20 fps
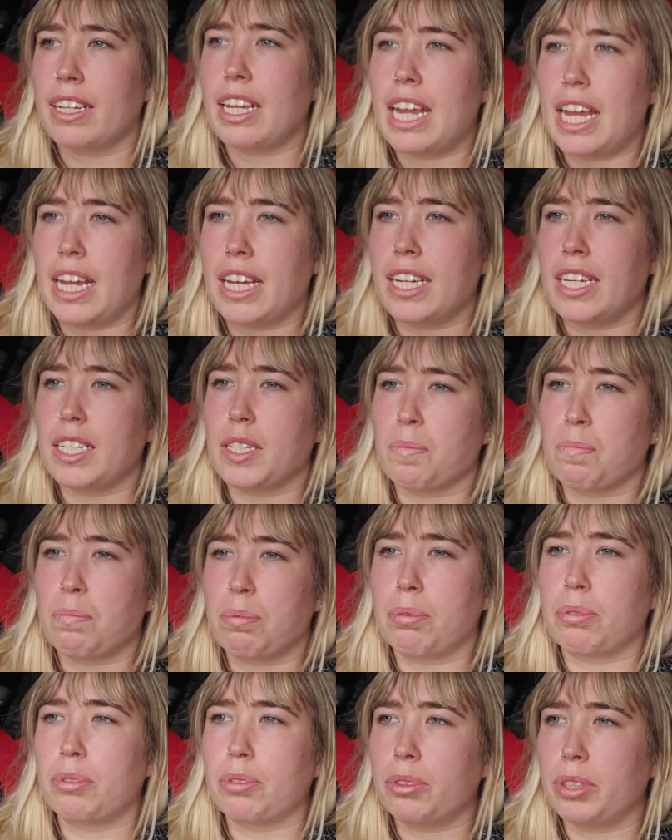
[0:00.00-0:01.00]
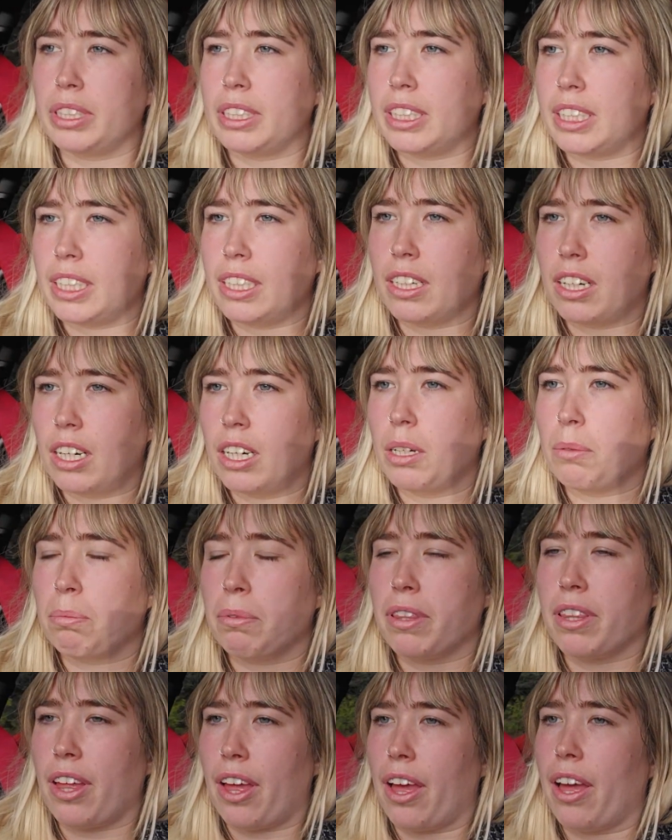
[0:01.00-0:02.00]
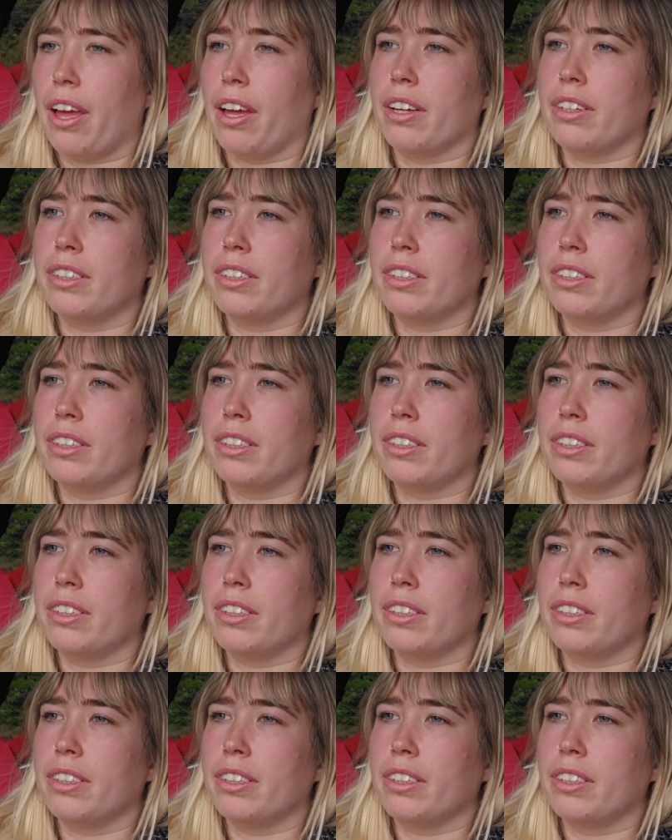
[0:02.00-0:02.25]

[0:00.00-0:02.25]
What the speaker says: It is pretty up there.